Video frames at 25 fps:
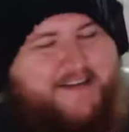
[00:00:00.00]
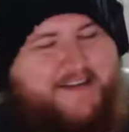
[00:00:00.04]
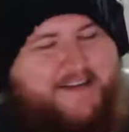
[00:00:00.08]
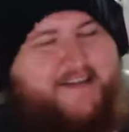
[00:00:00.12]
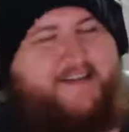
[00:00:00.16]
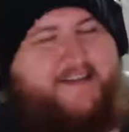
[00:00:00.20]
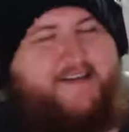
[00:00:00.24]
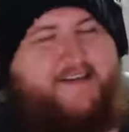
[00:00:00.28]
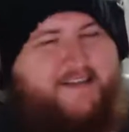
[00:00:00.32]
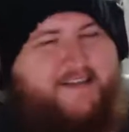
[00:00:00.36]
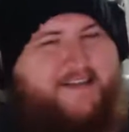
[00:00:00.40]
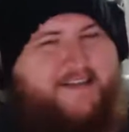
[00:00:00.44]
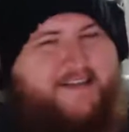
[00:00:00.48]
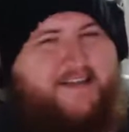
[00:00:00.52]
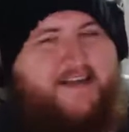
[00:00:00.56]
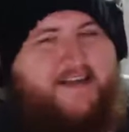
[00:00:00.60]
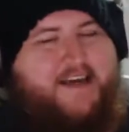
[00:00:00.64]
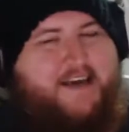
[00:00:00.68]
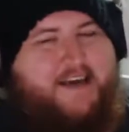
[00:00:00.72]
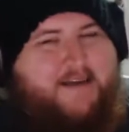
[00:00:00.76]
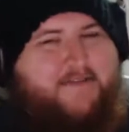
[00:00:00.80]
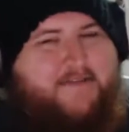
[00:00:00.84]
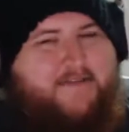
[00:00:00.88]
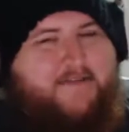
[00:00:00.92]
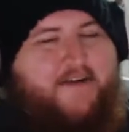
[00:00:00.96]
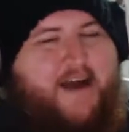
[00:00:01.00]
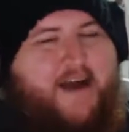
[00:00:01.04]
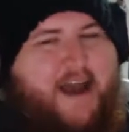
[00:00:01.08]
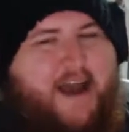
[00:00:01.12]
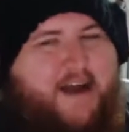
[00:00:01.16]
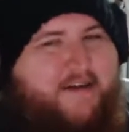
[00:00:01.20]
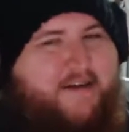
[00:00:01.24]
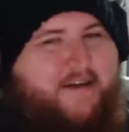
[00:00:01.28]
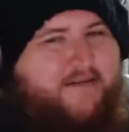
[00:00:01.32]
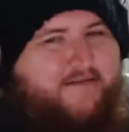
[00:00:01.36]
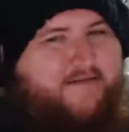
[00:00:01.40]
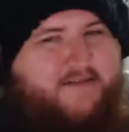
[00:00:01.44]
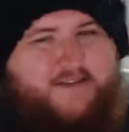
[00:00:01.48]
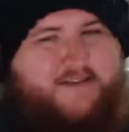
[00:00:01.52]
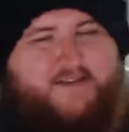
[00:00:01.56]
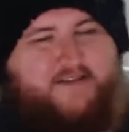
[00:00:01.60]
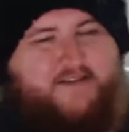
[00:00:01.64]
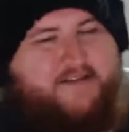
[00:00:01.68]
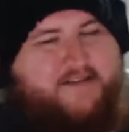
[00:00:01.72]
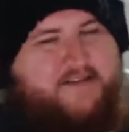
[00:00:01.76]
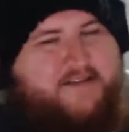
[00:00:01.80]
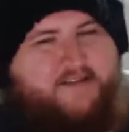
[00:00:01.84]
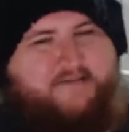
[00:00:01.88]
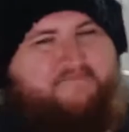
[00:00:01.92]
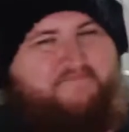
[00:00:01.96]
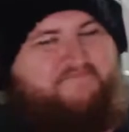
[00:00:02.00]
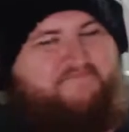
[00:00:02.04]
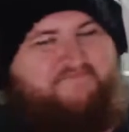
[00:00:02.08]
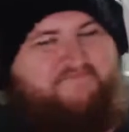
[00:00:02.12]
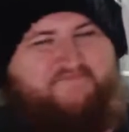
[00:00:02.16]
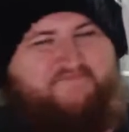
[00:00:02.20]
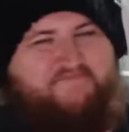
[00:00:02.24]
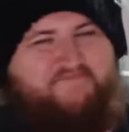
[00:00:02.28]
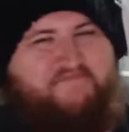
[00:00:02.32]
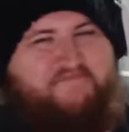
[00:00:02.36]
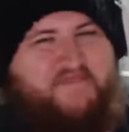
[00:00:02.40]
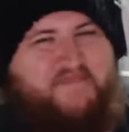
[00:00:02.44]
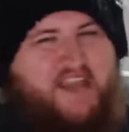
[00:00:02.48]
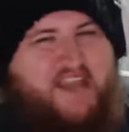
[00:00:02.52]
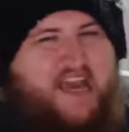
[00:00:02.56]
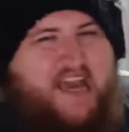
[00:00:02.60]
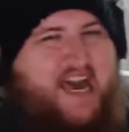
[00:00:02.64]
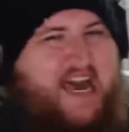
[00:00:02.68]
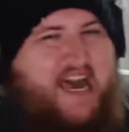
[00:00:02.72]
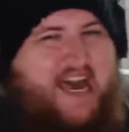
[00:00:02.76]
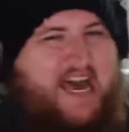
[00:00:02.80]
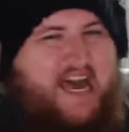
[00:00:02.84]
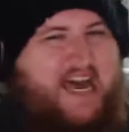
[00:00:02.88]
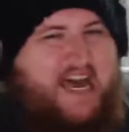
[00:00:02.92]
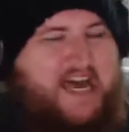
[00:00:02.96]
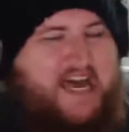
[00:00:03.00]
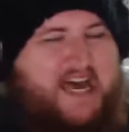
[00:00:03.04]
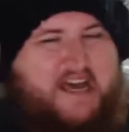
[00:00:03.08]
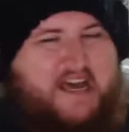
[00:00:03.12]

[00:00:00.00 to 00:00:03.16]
is for adults. Nah.